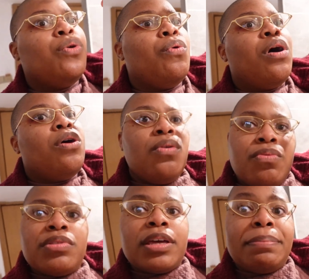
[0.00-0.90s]
who
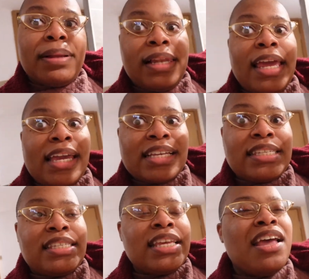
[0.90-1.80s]
owned the
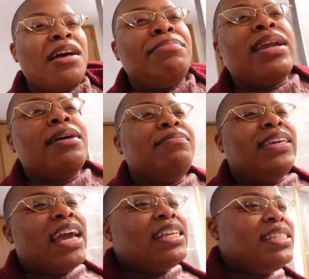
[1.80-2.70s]
place. But I'm
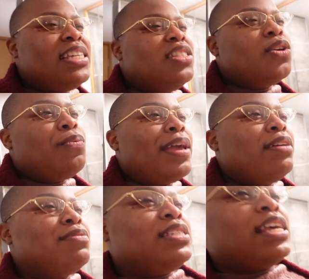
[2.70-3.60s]
guessing the way
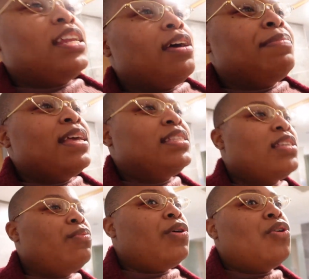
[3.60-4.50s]
it was set up, it's
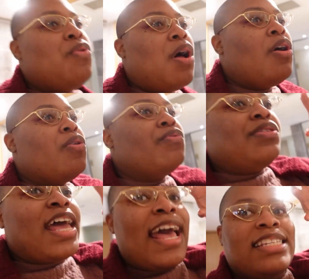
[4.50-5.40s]
someone who owned
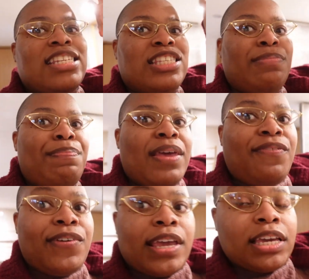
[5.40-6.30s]
that
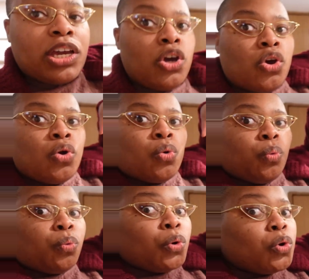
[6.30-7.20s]
specific
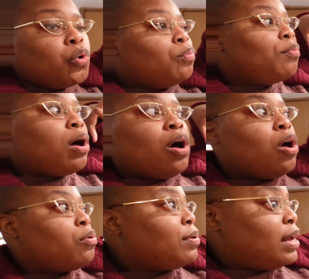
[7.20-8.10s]
room
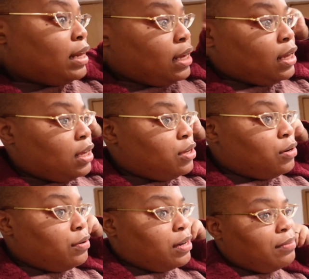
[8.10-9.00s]
already. You
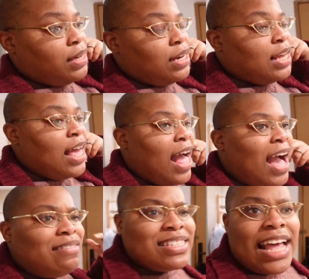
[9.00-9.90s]
know what I mean? I was